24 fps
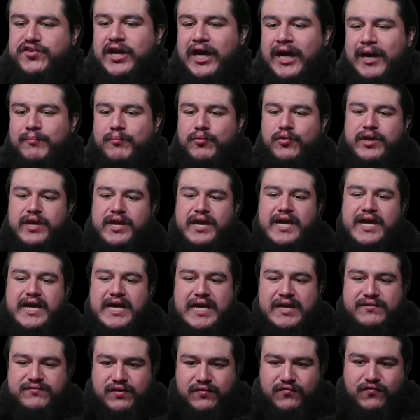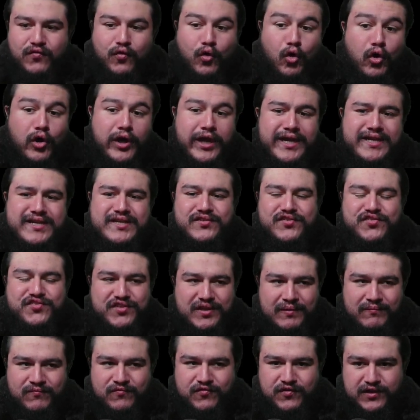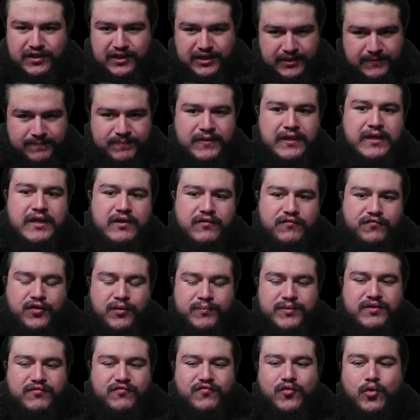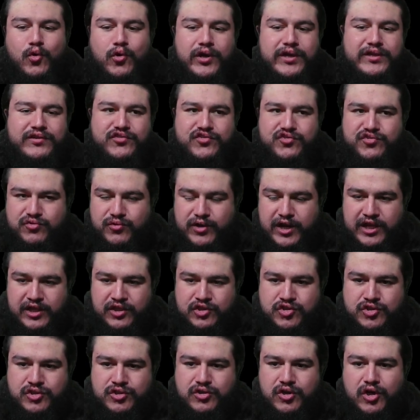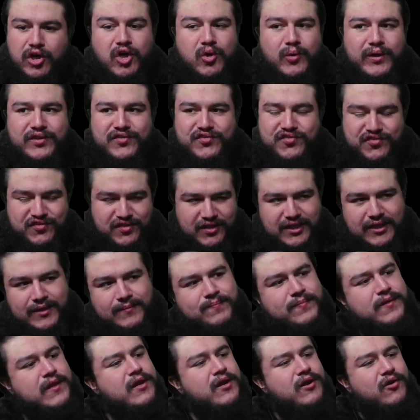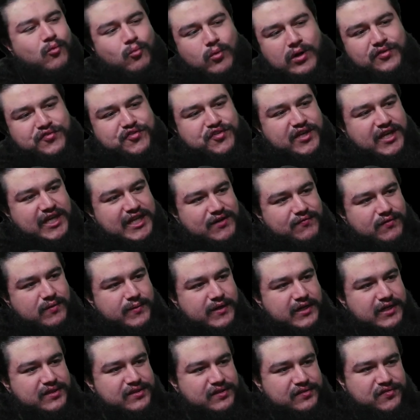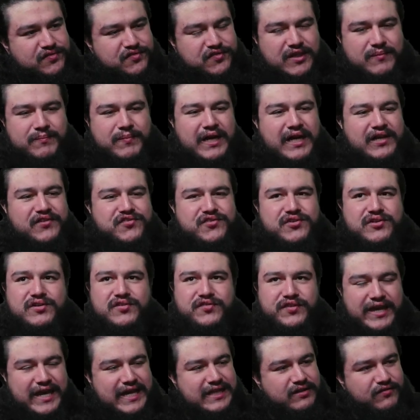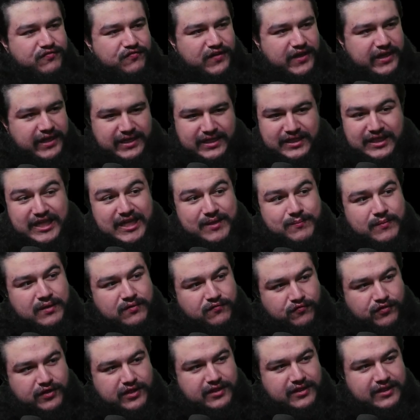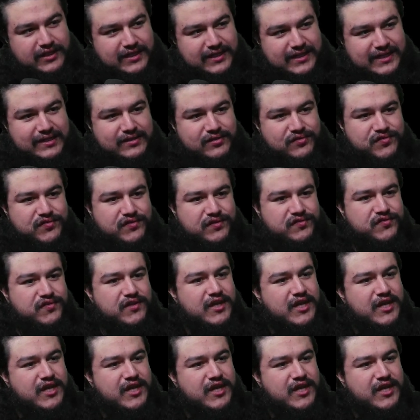up, we have Void Symphony from the Void Stranger OST. Once again, everybody, this is a Basterd's LFA, a layman-friendly analysis.